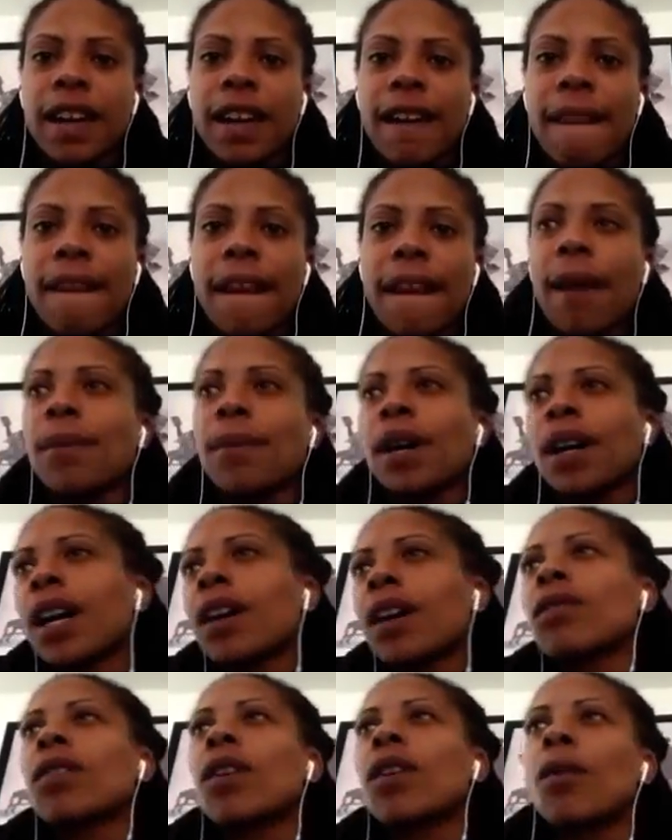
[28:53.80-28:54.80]
that book,
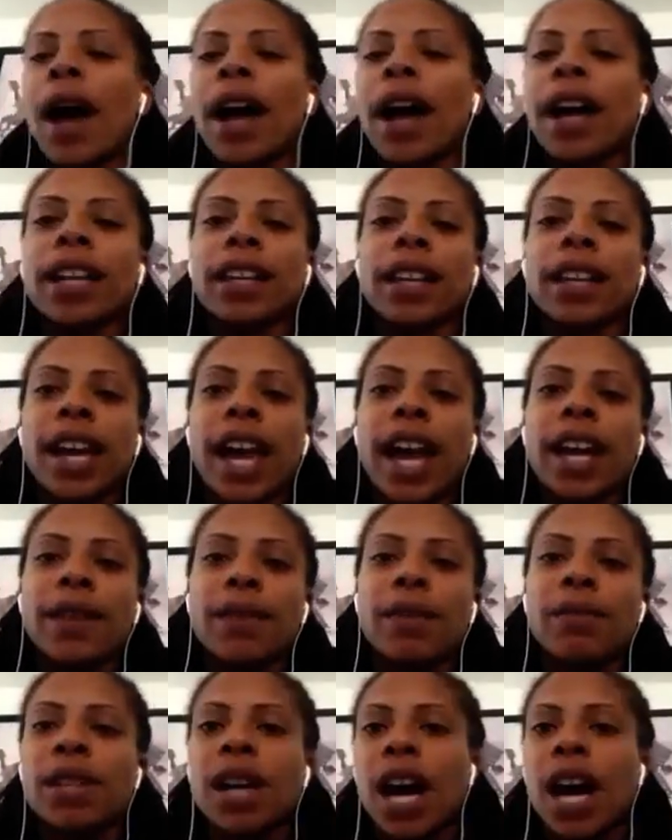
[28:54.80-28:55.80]
I'll go back and look at it
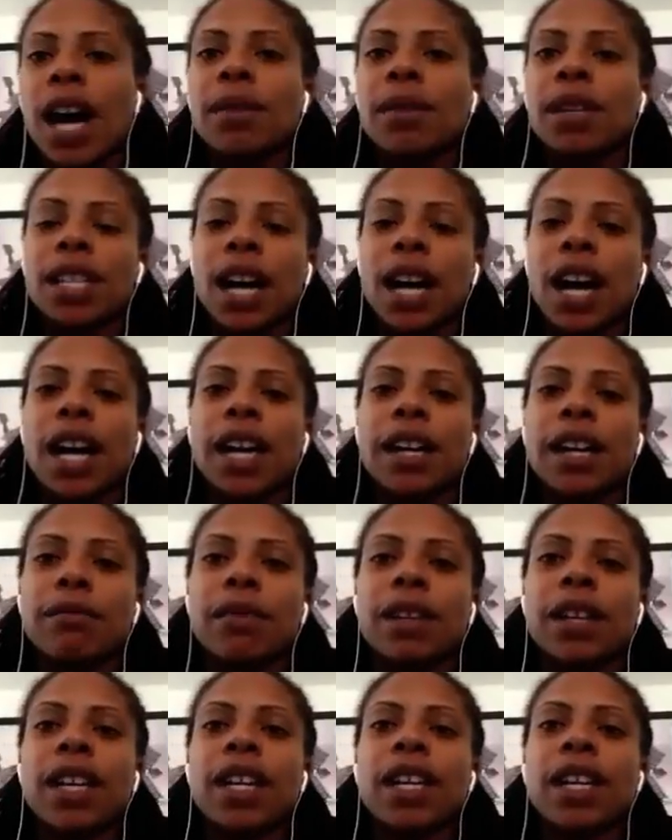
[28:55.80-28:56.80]
from time to time
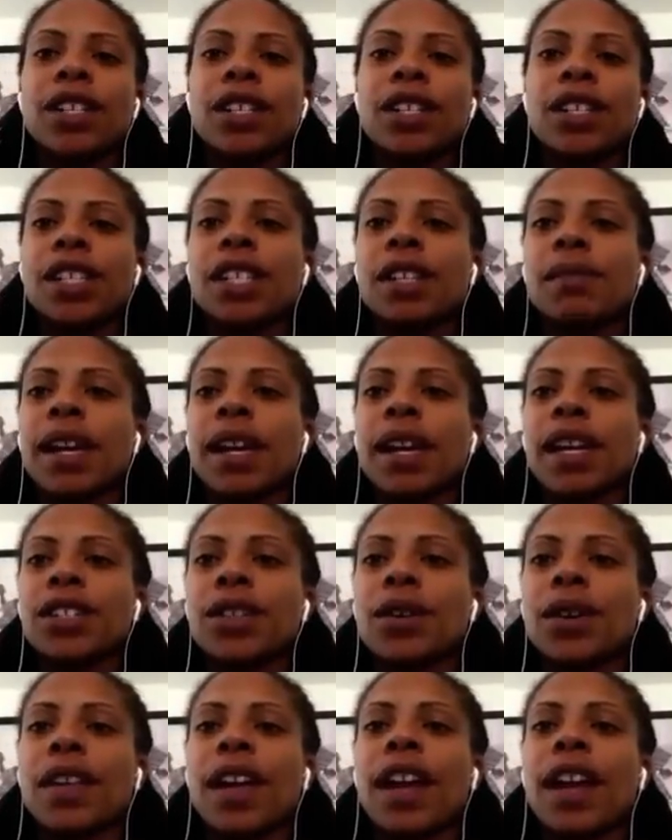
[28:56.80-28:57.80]
just to make
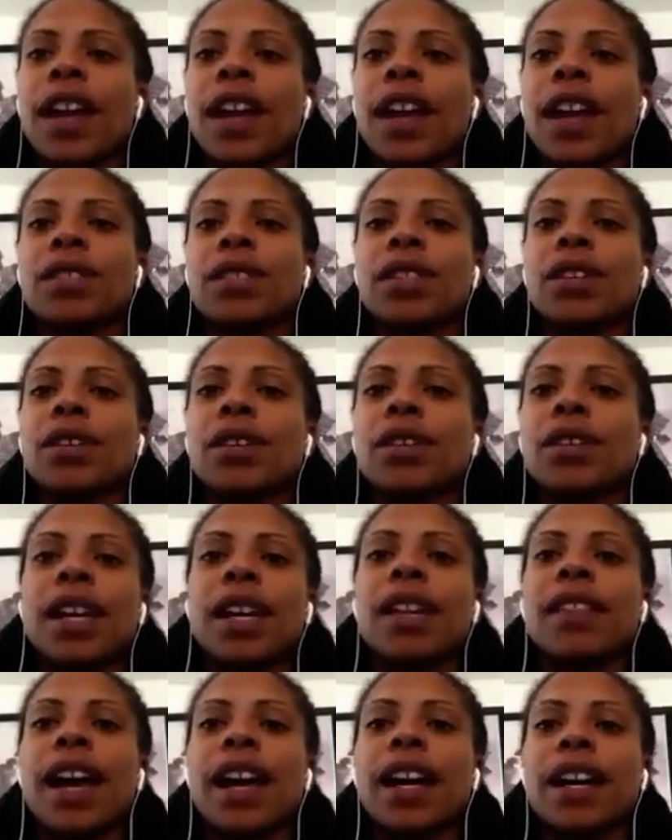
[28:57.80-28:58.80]
sure that I'm still
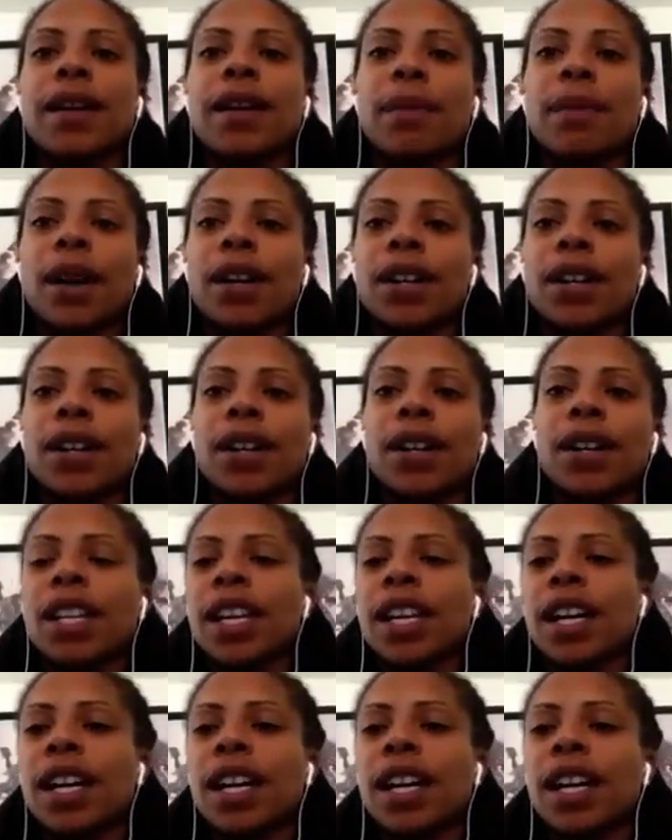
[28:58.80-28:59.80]
being that good person
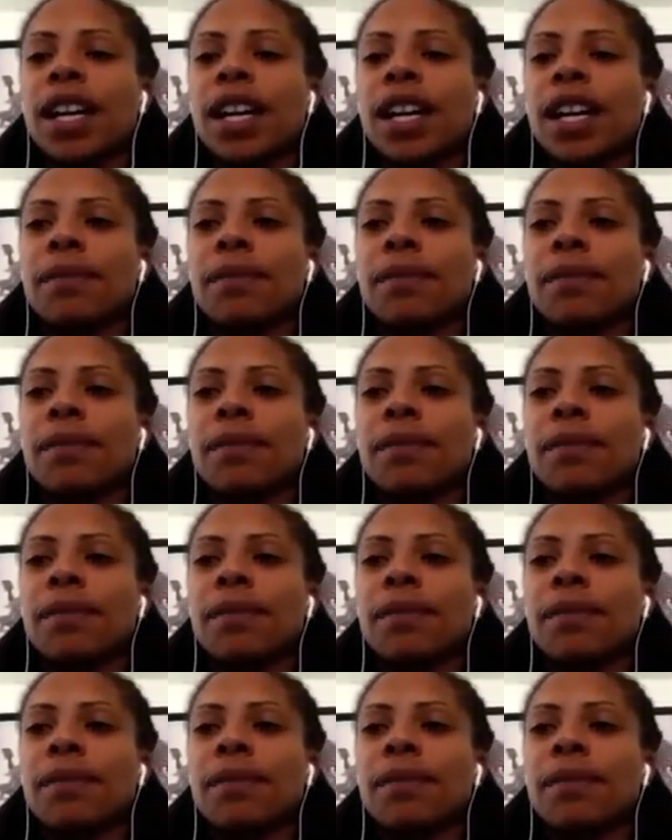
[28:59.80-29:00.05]
and